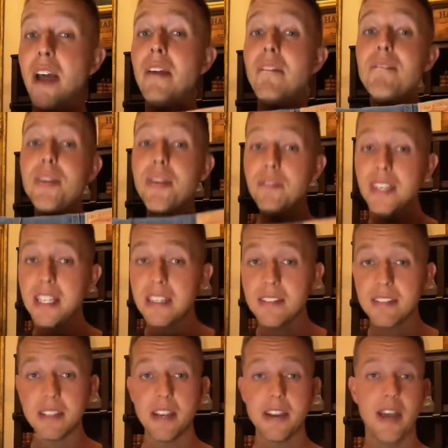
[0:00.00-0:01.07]

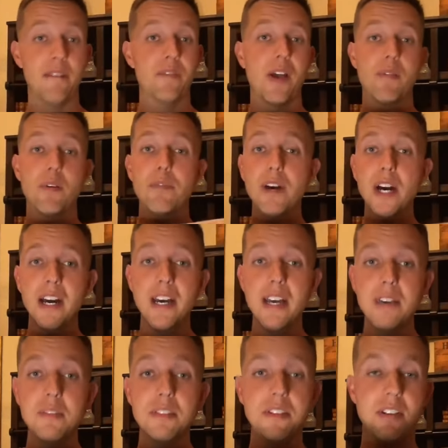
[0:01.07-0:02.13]
550s, not
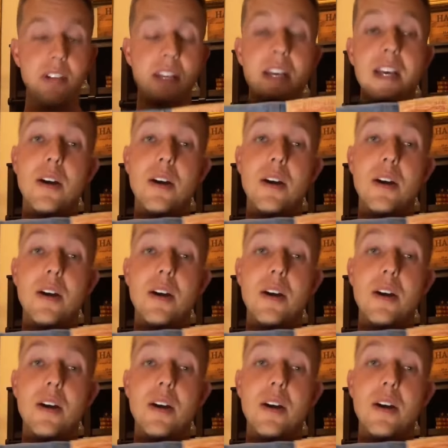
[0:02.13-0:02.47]
505s.